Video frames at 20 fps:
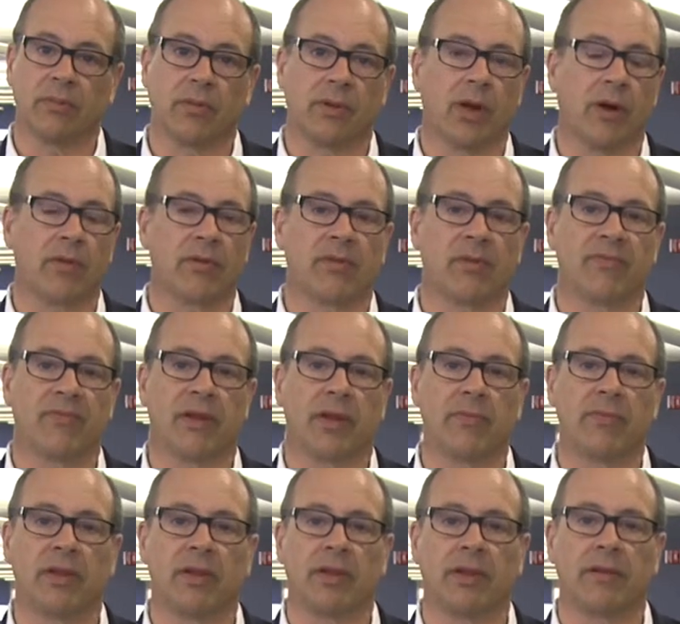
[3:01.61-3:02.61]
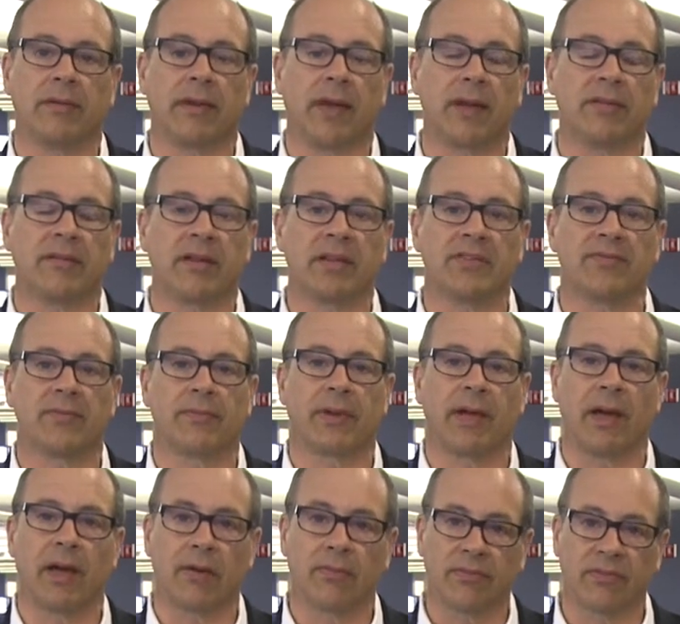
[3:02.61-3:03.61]
go to the Fed meeting 9 days from
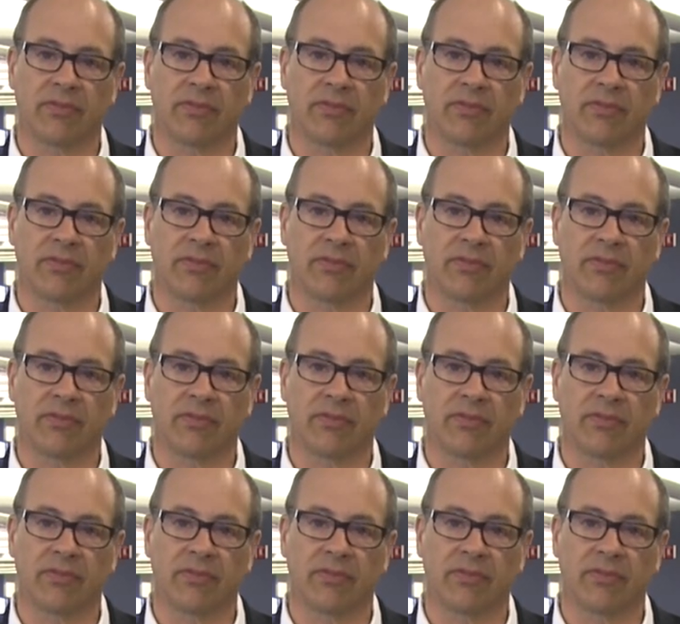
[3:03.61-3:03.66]
now,